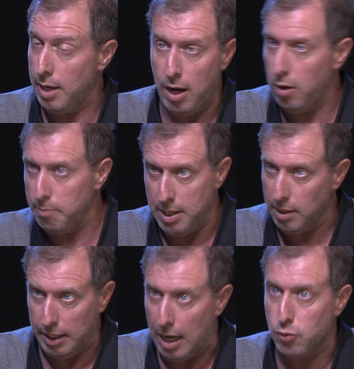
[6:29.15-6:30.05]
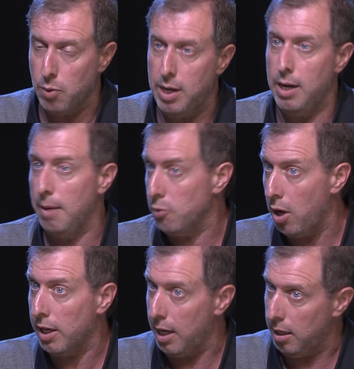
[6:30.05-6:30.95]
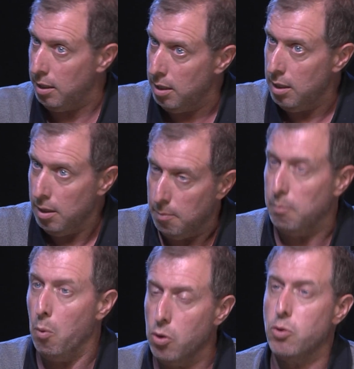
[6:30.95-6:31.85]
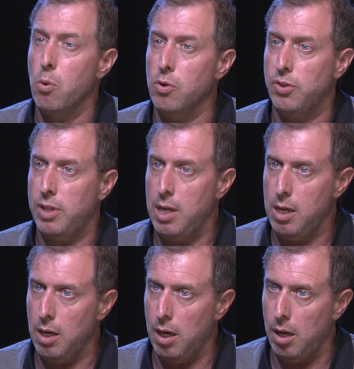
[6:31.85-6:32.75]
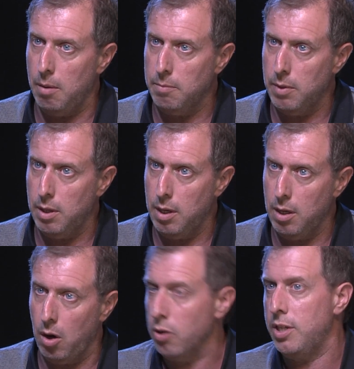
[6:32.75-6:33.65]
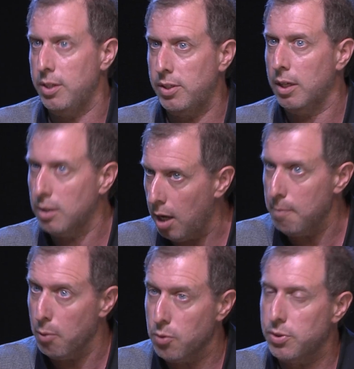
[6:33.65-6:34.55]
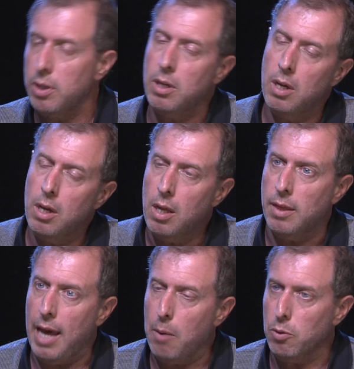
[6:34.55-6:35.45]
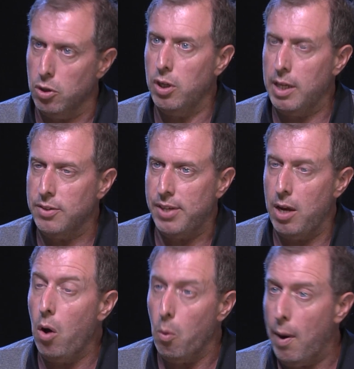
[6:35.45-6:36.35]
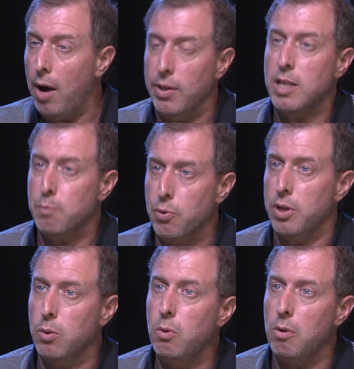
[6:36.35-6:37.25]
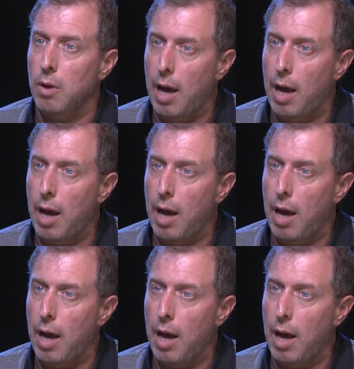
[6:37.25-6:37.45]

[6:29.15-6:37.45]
I don't mean like X-rated. I'm talking more towards the artistic type person that would look and say, "Oh wow, that's pretty cool.